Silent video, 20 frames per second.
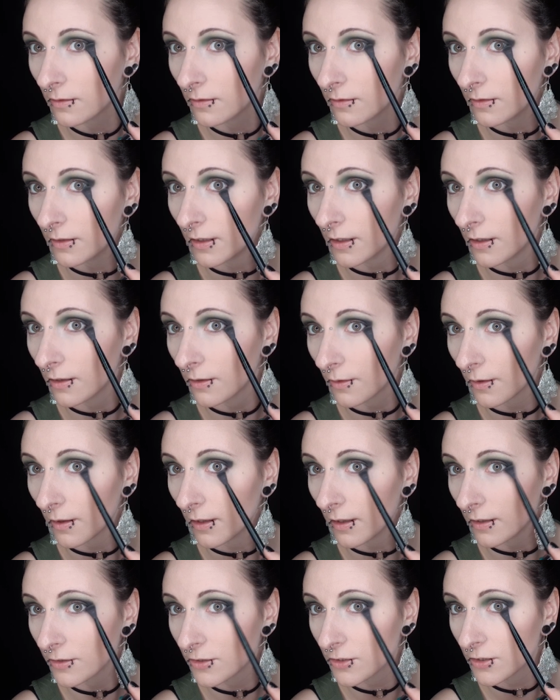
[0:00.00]
the outer
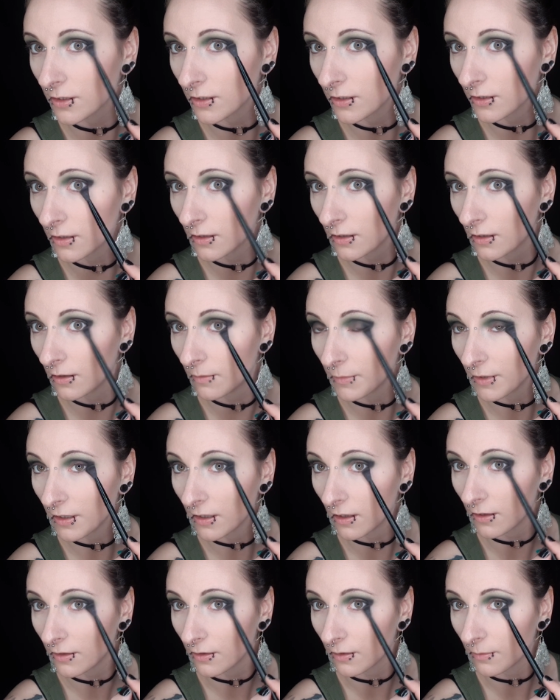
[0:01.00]
edge, but
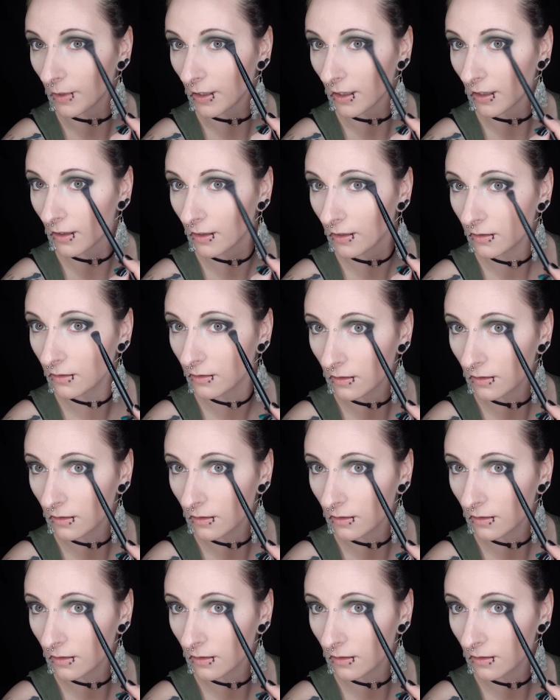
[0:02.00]
under my eye.